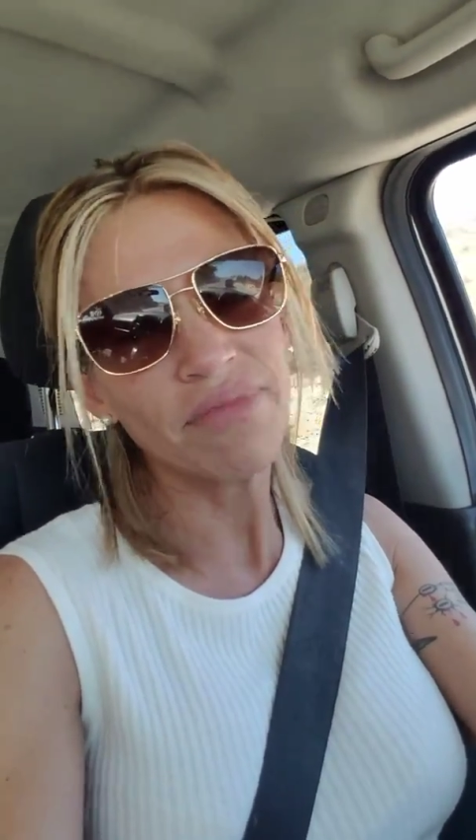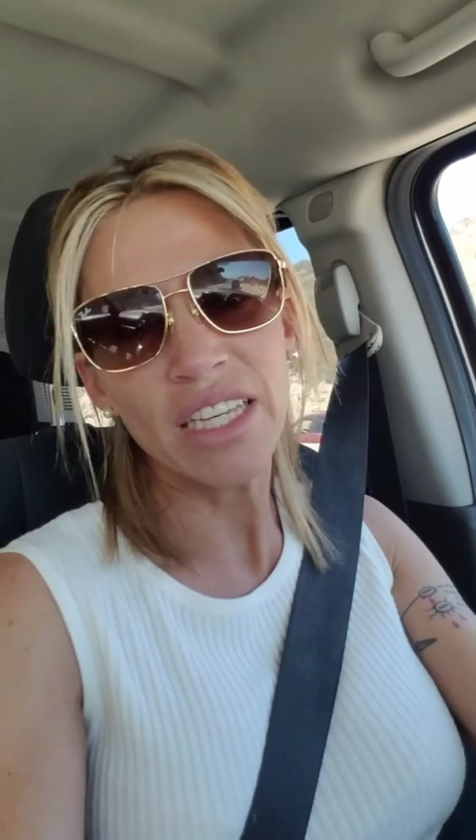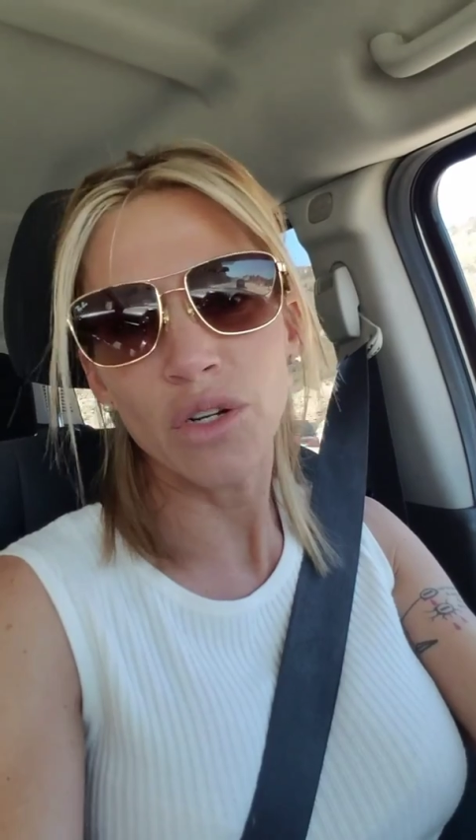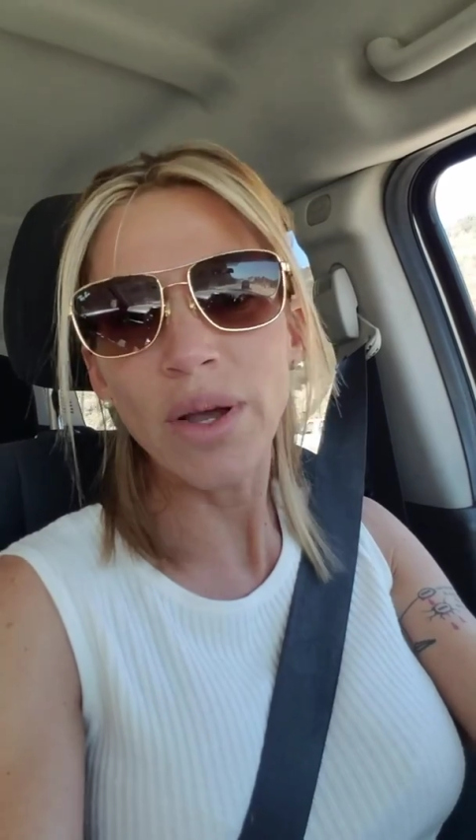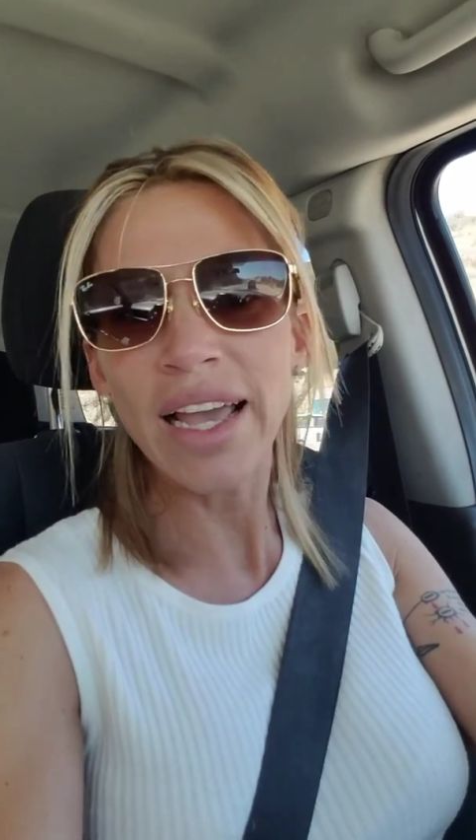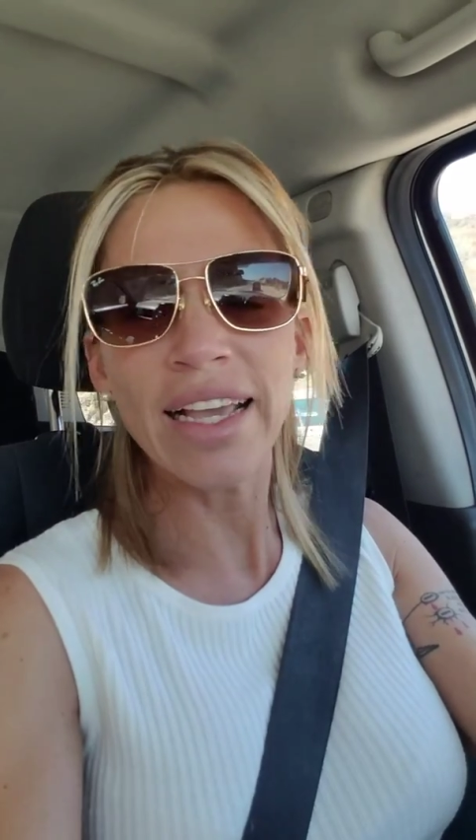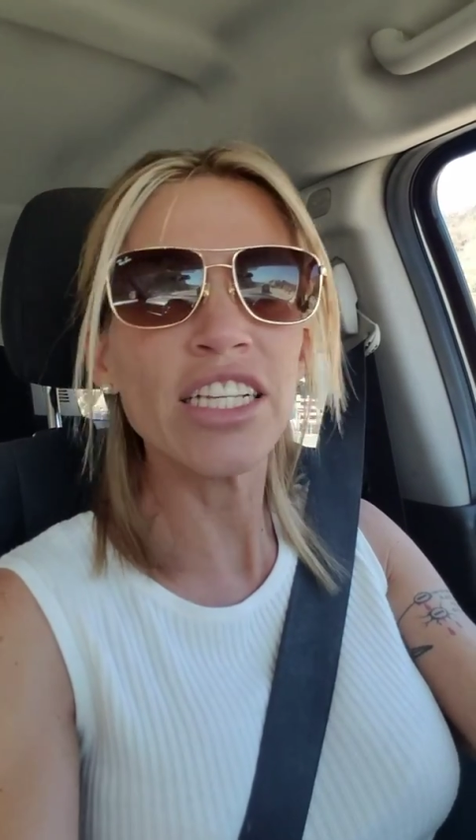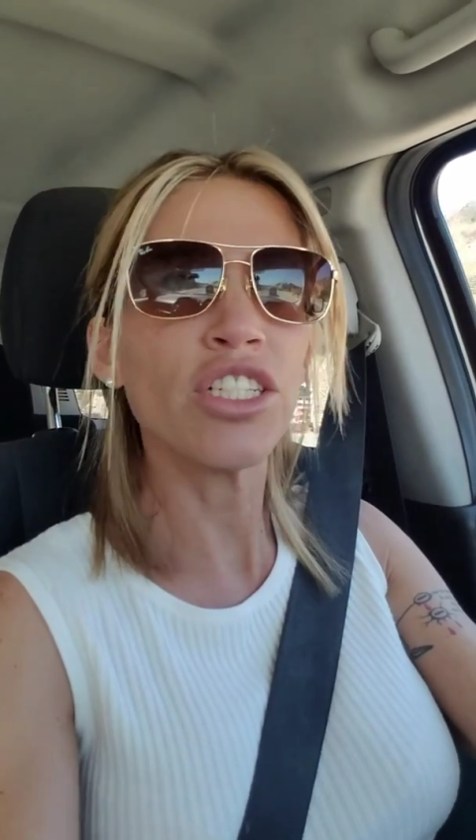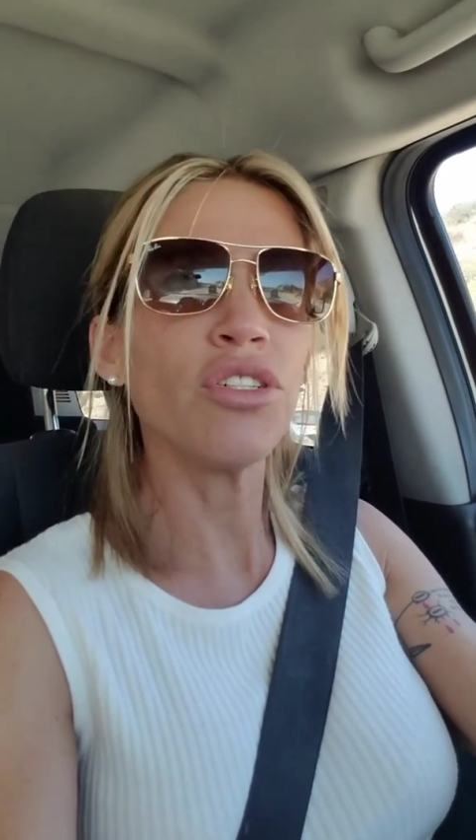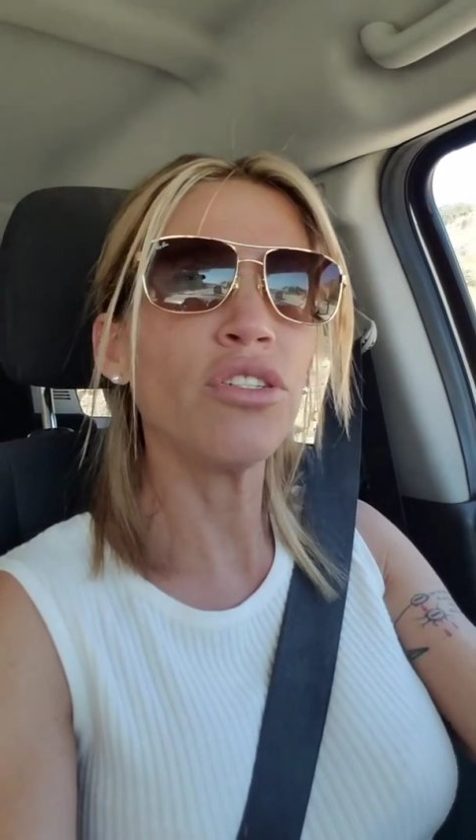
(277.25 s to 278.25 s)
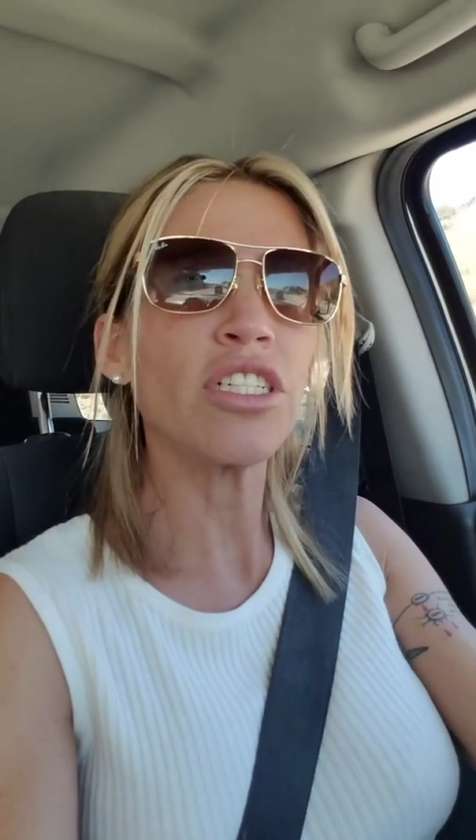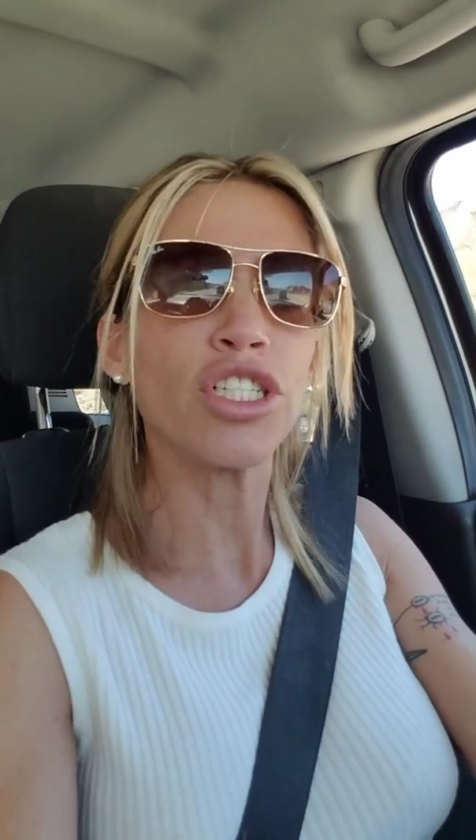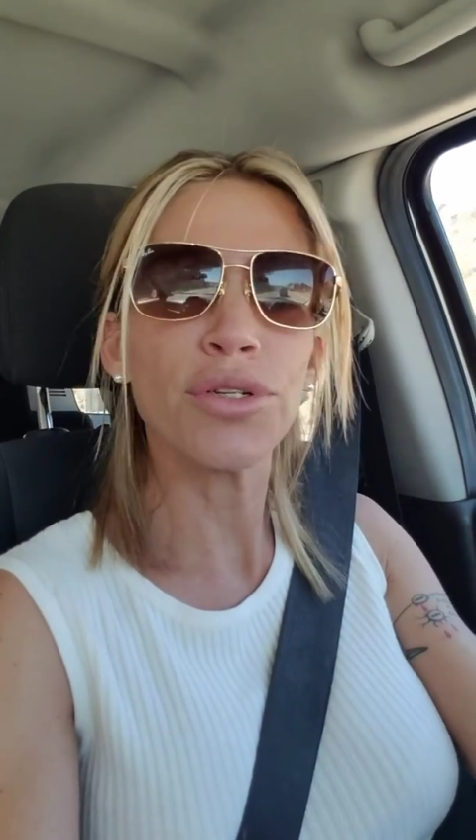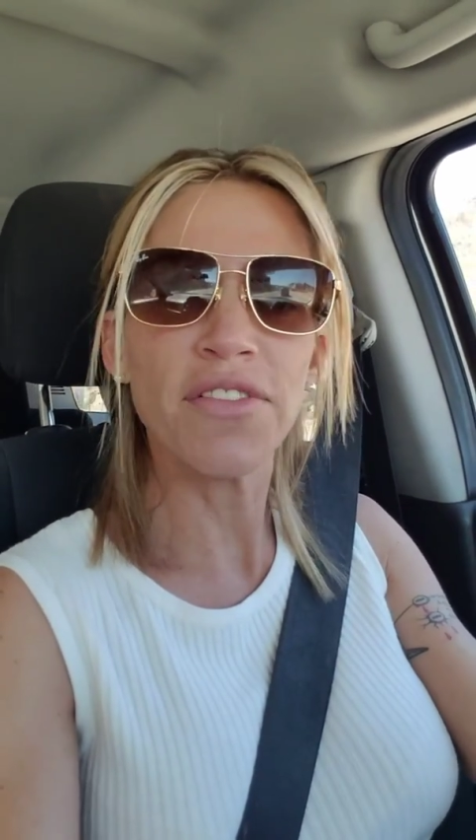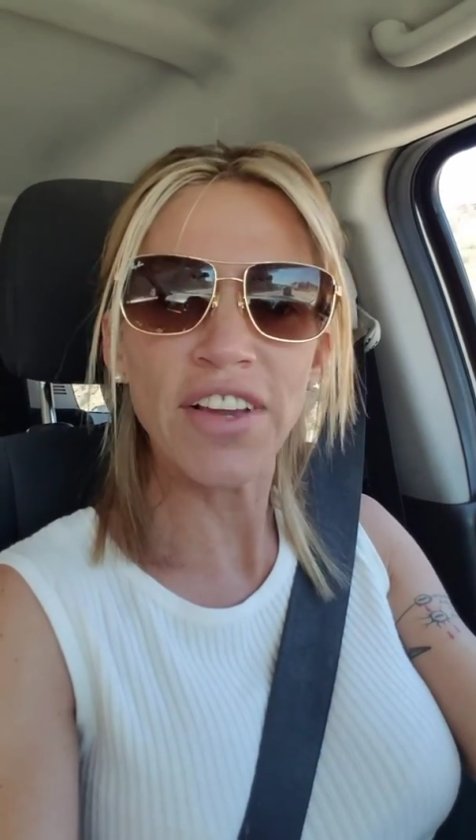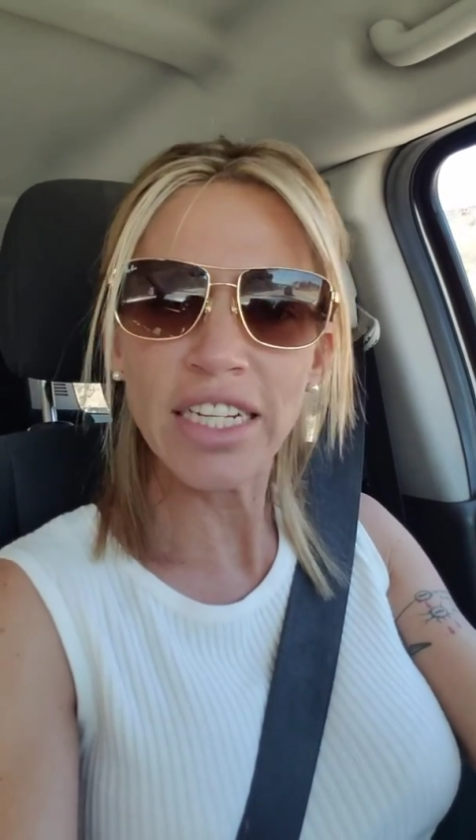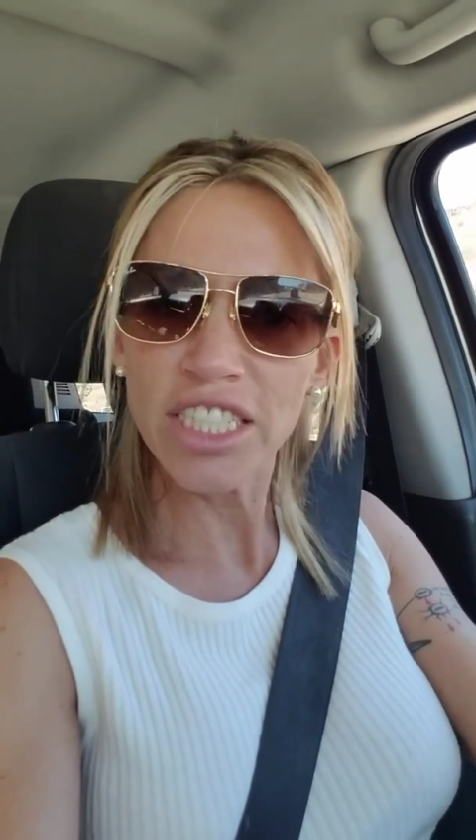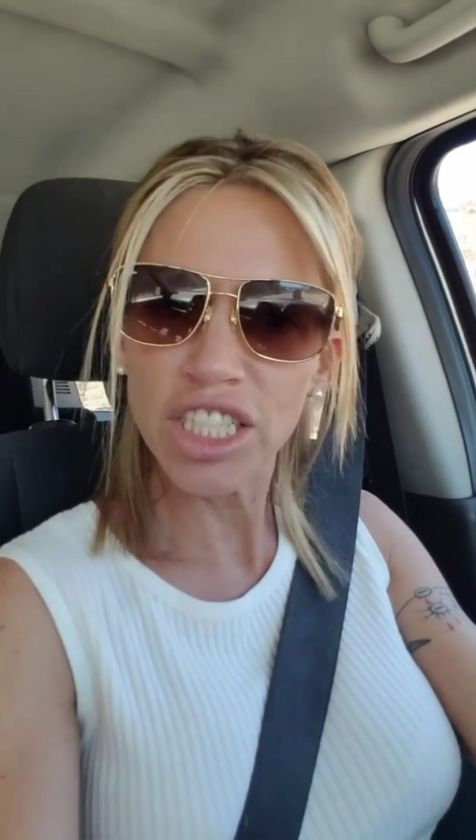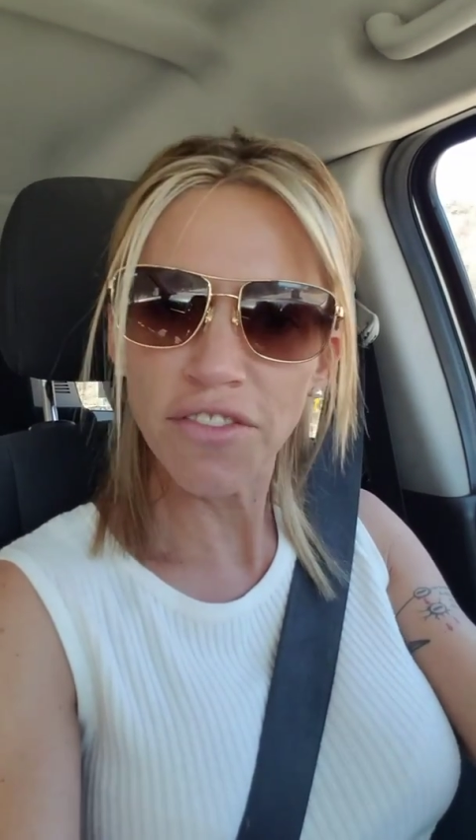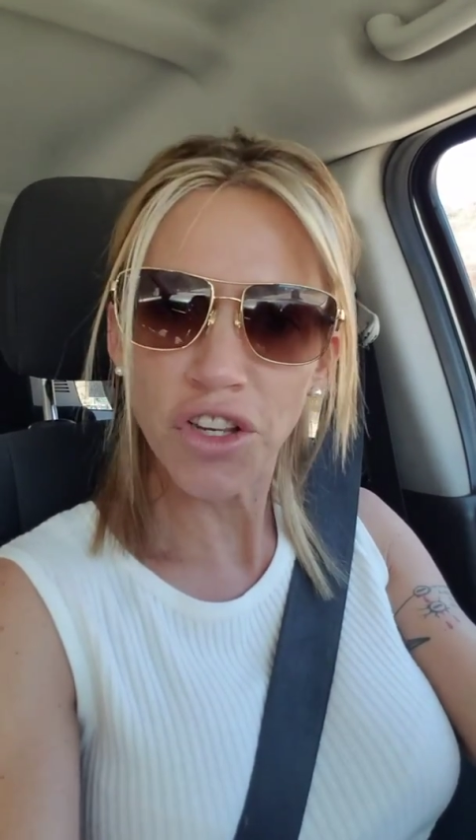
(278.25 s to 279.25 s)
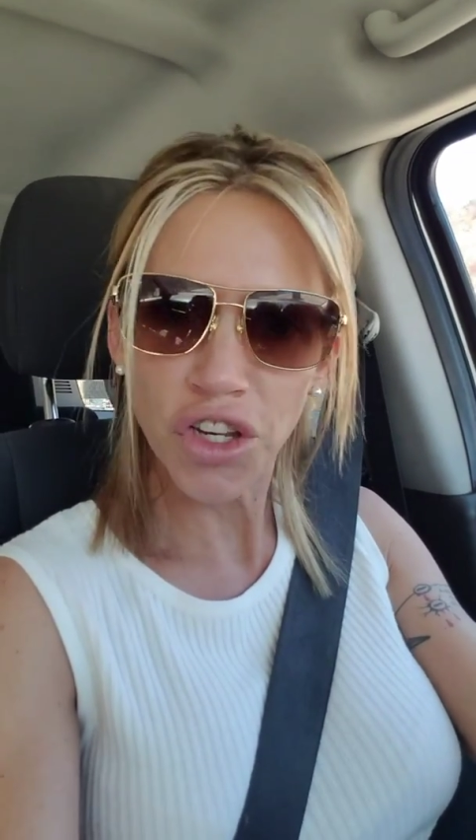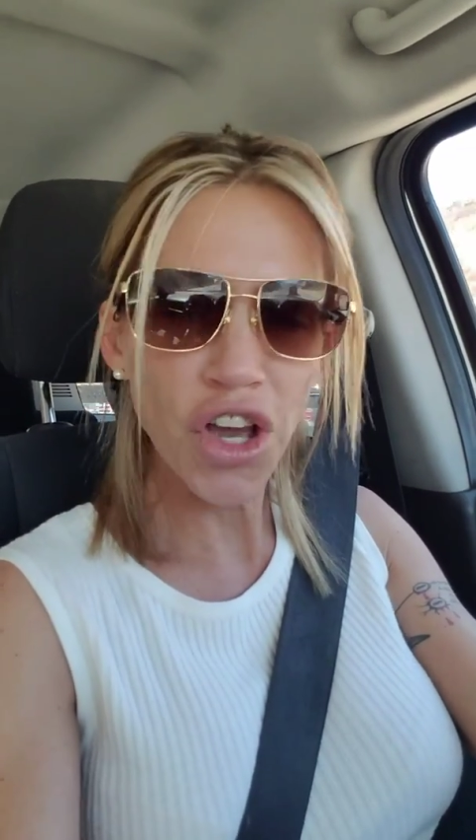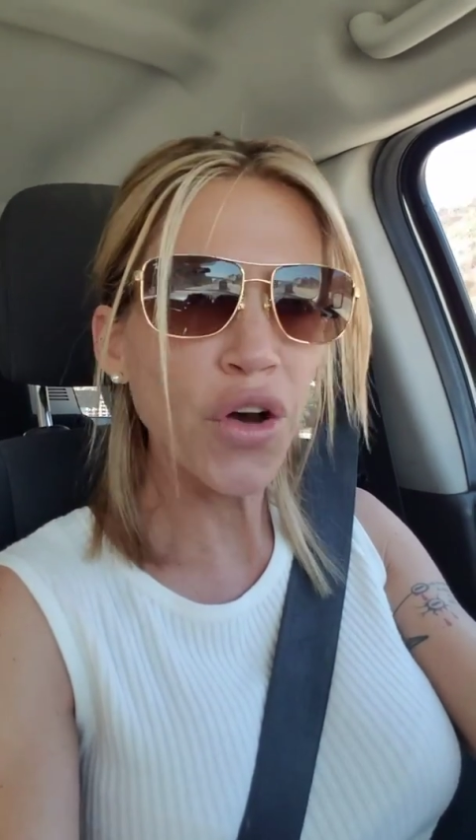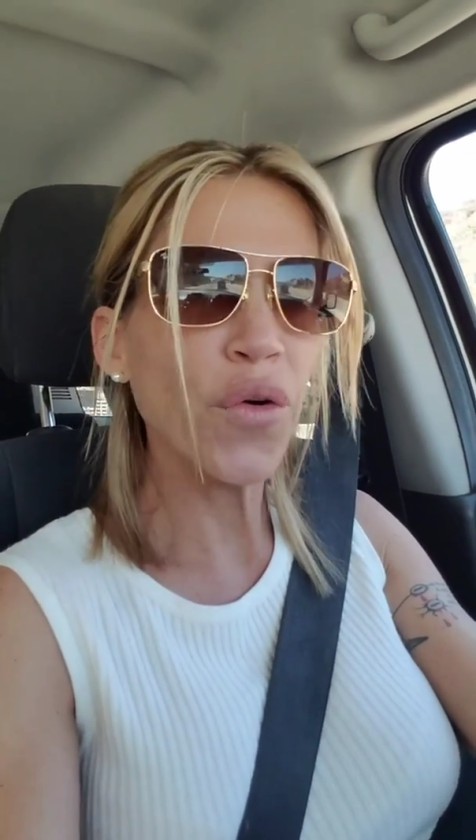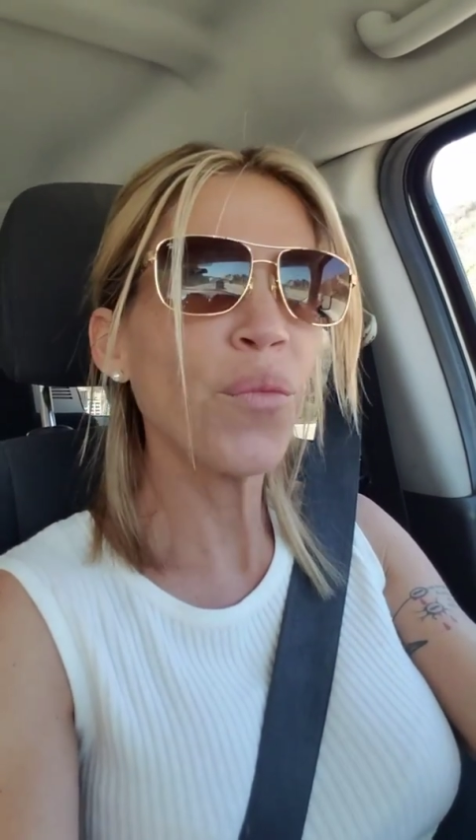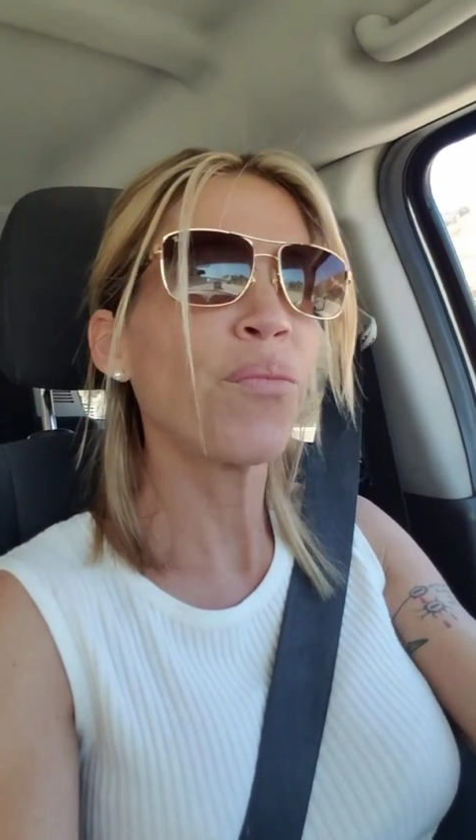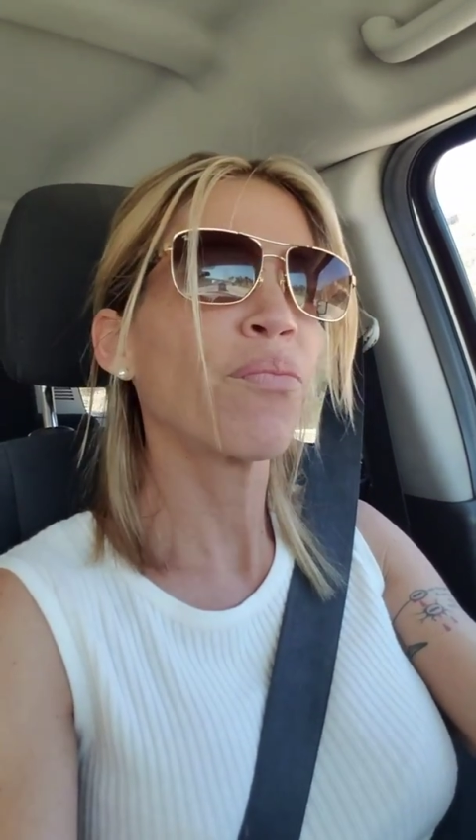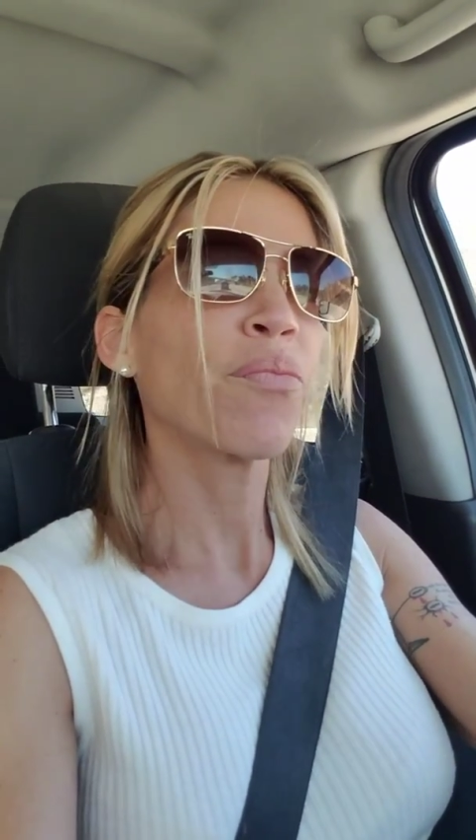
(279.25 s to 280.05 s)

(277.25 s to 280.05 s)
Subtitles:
either way, I guess you use it to your advantage if you know.